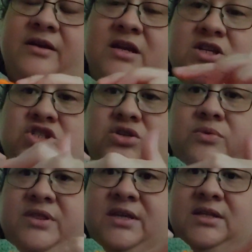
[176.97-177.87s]
an issue
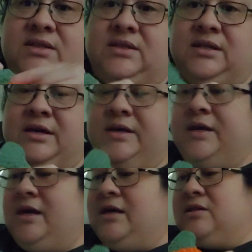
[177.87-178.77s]
with this,
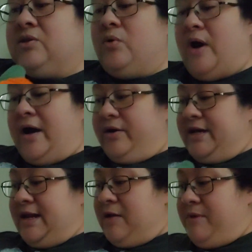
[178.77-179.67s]
so how
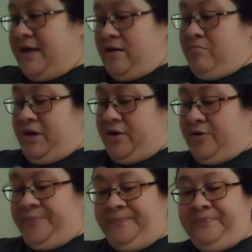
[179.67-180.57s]
can I make it
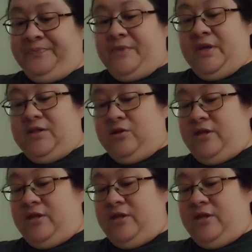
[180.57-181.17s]
better? So